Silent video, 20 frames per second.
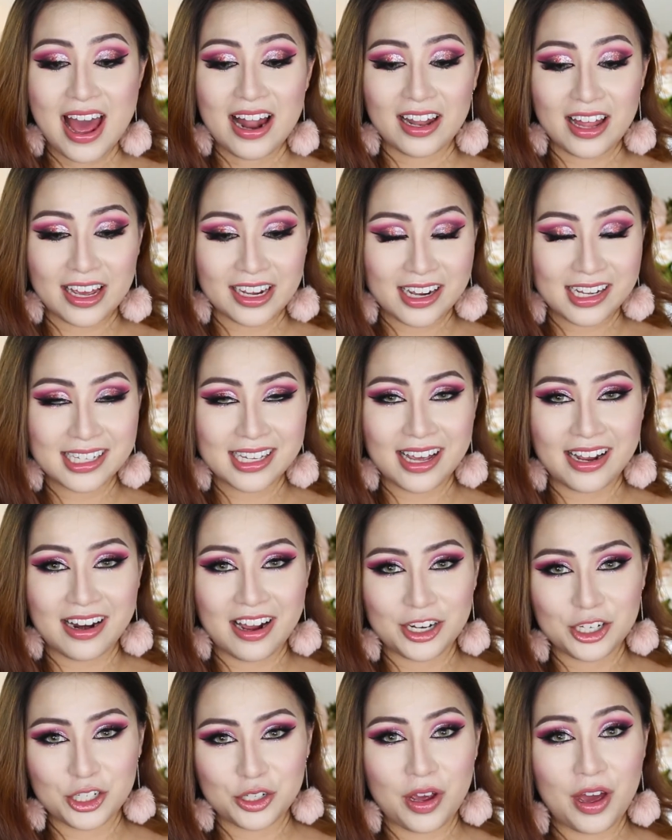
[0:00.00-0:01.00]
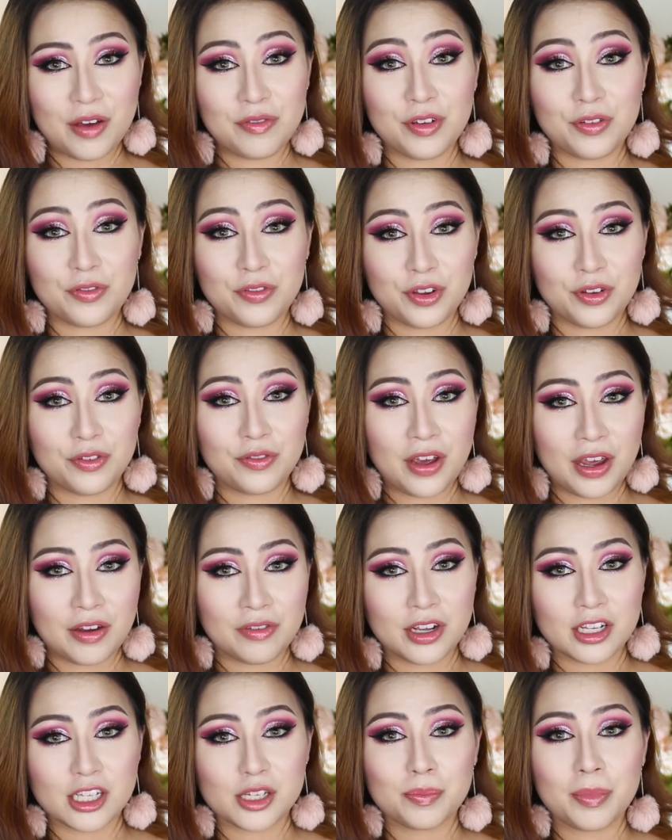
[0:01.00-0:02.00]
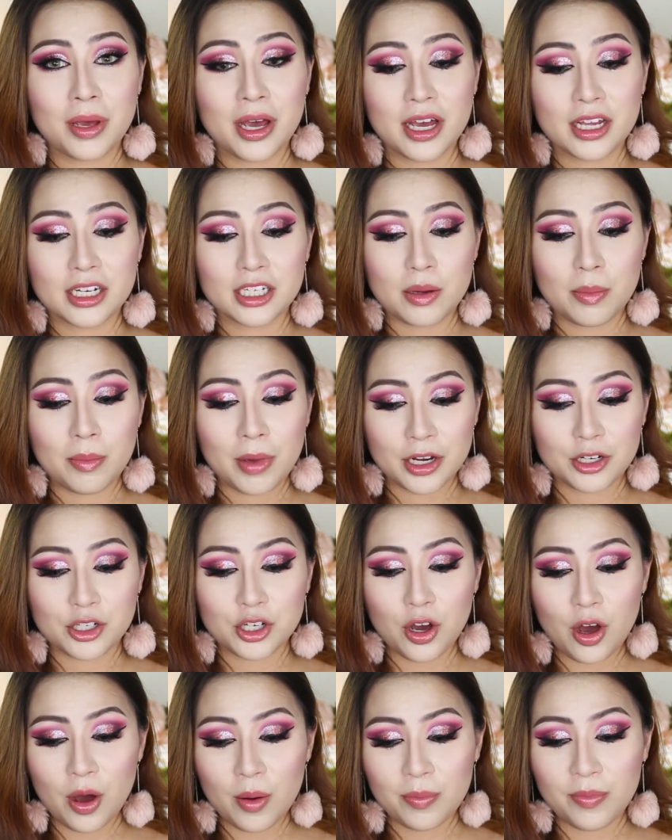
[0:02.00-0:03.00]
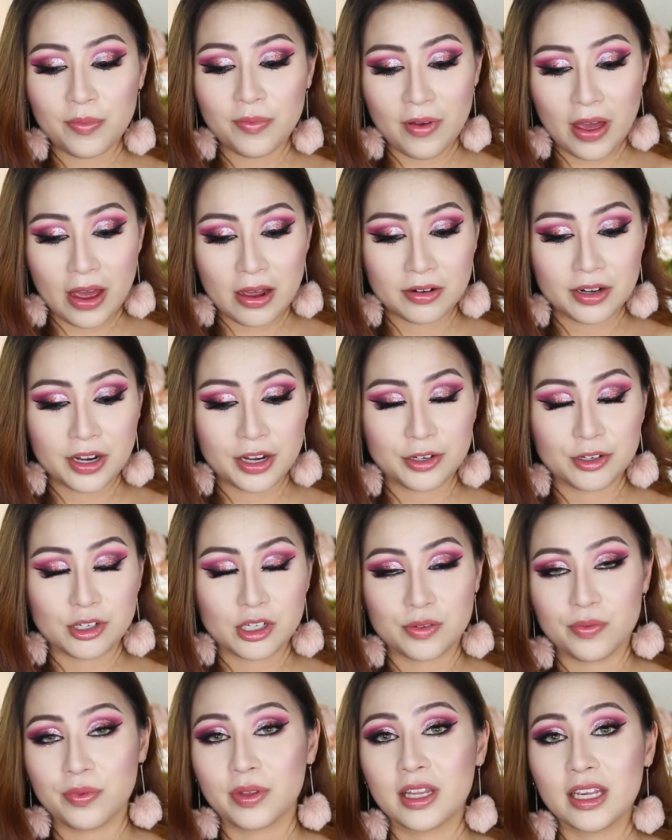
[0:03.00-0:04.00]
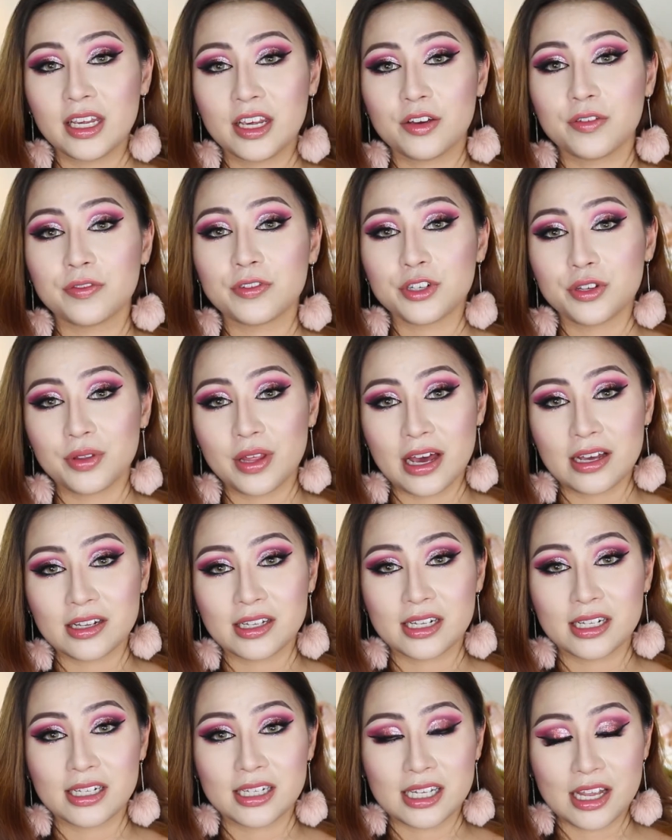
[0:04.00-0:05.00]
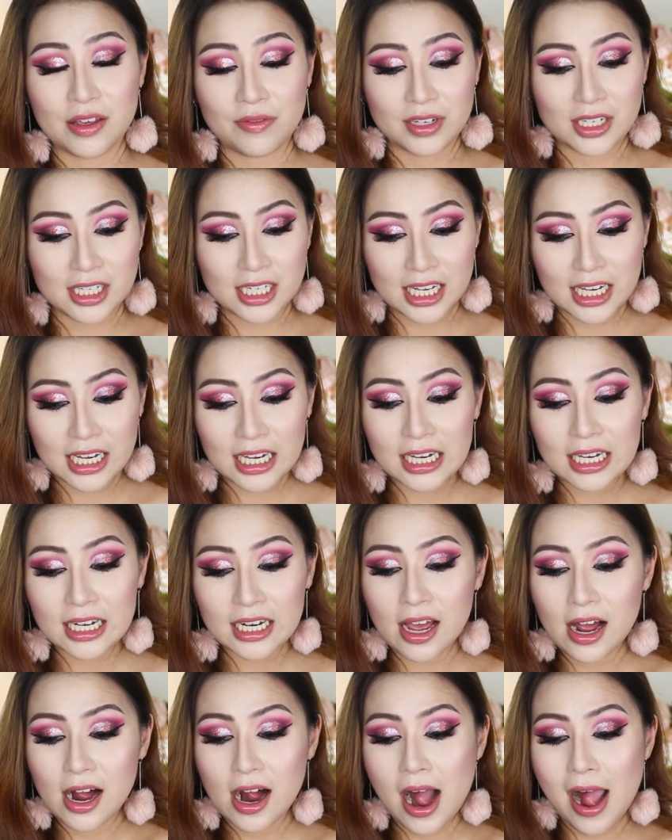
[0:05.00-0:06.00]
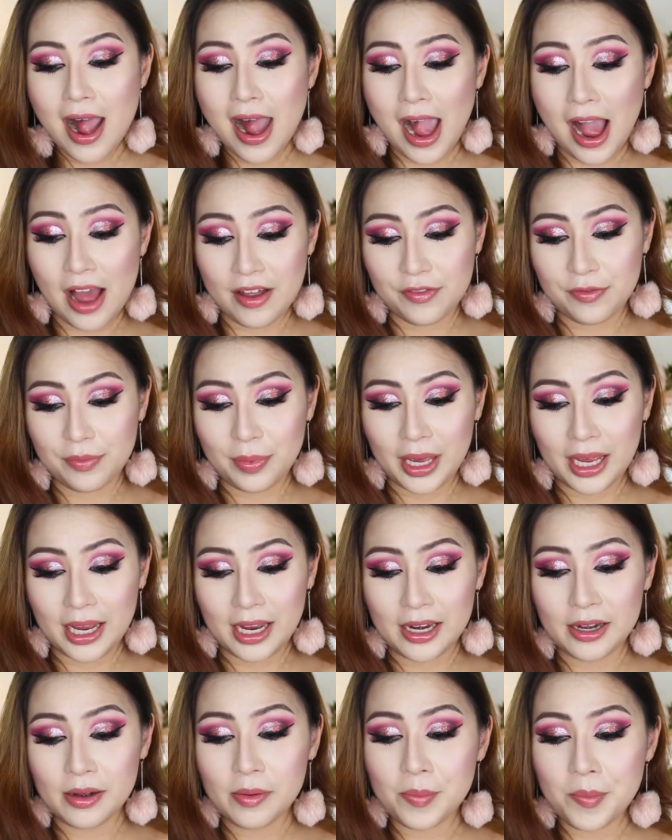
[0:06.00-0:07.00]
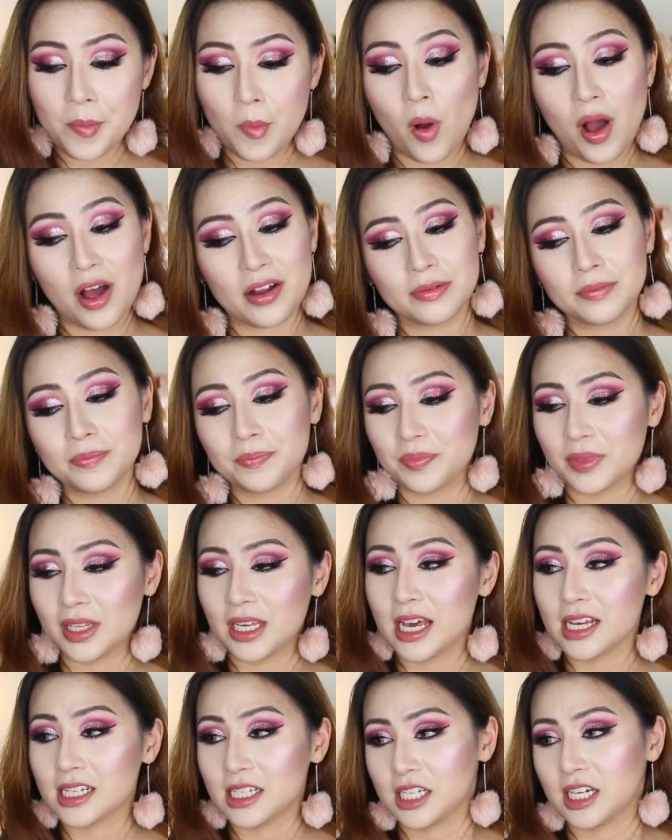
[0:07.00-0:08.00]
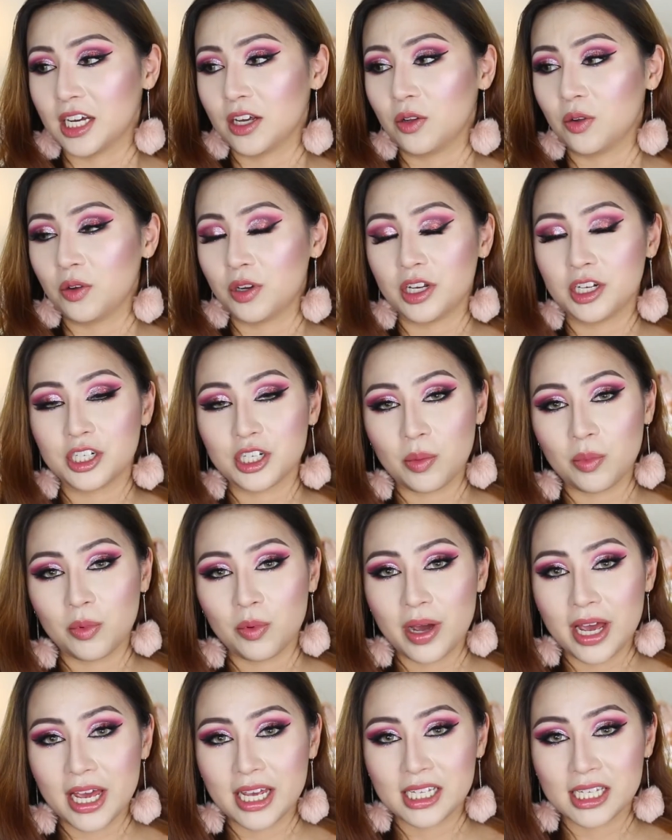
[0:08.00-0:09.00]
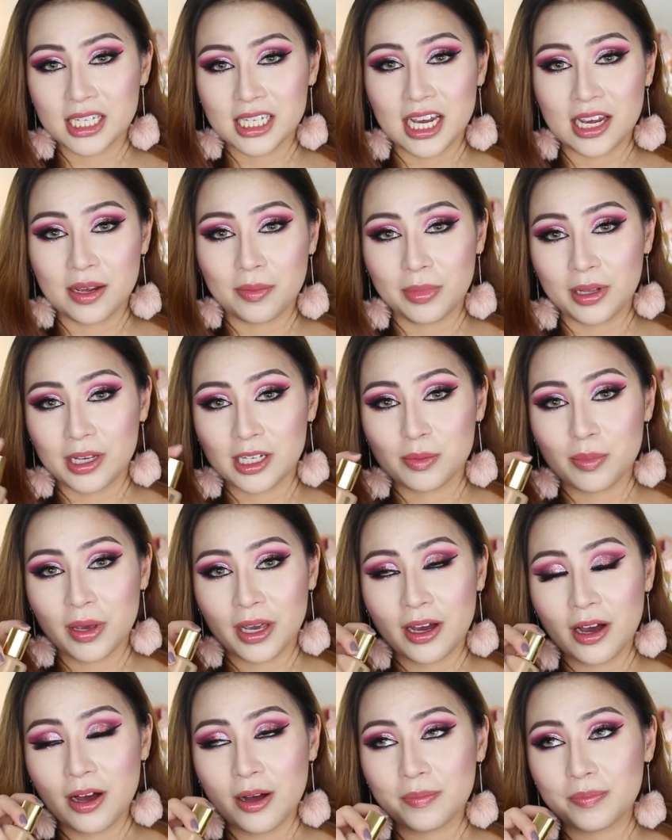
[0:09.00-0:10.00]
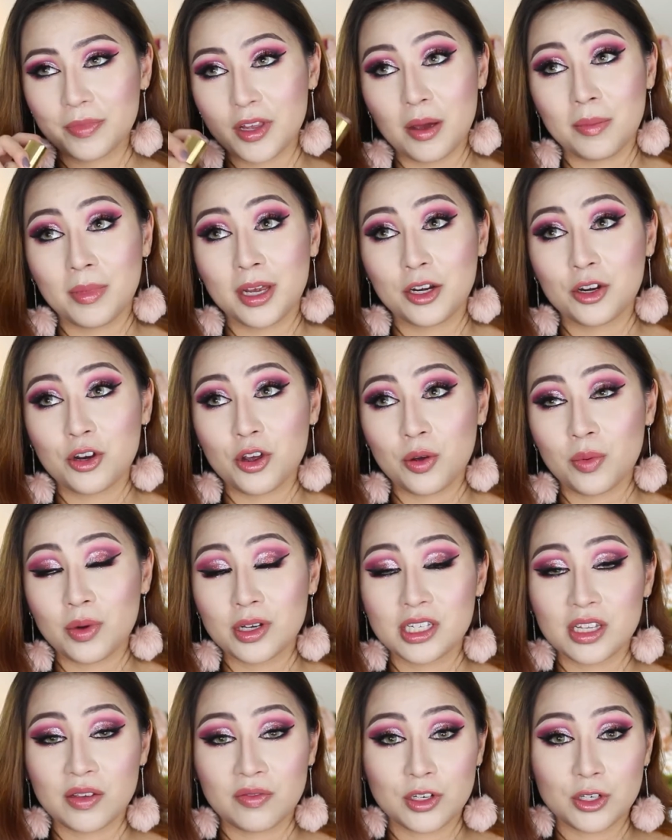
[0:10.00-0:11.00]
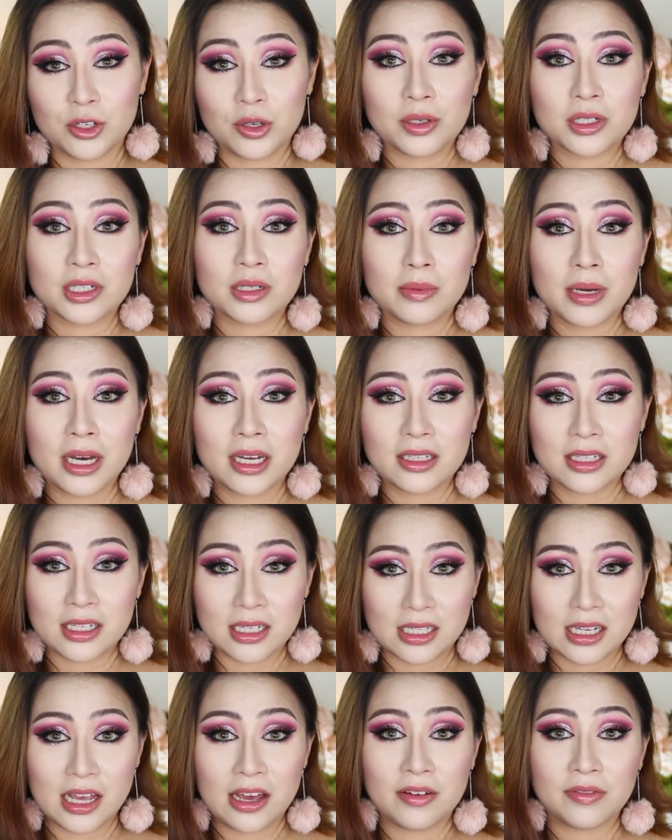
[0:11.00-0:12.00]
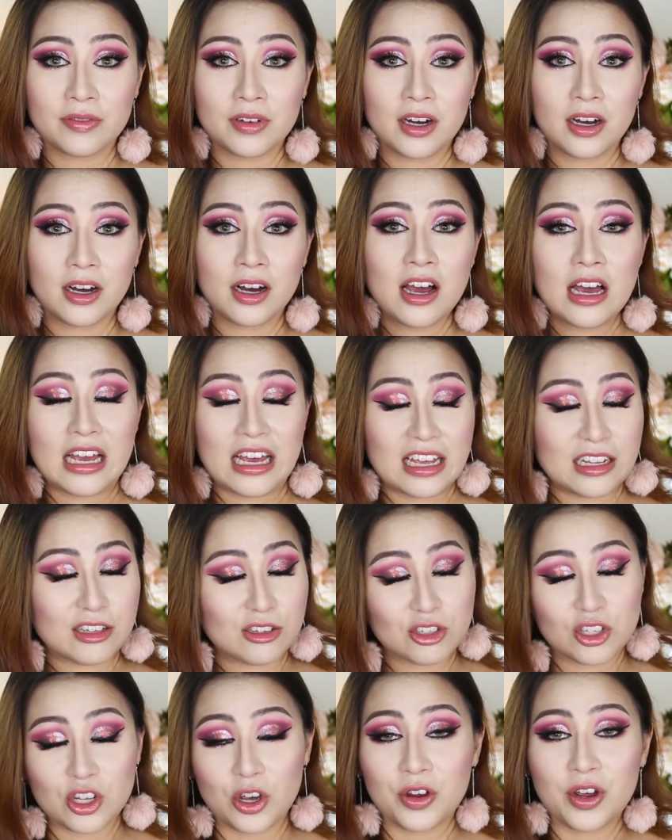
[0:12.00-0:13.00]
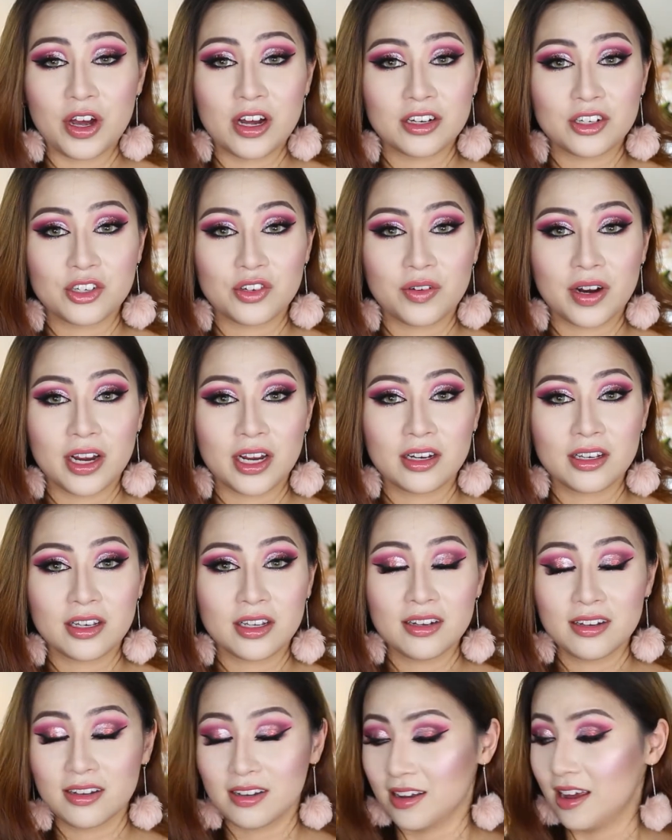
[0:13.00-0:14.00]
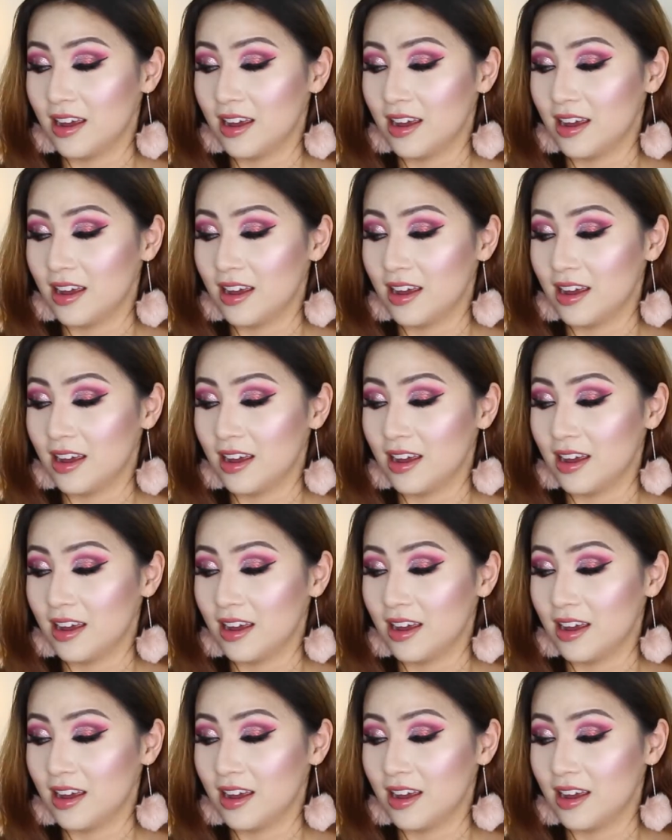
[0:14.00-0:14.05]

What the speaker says: like I said, I do have a few favorites, but my top foundations for the year of 2017 have been 1, the Estee Lauder Double Wear Stay in Place Makeup. I mean, no one's ever talked about this ever. It's so underrated.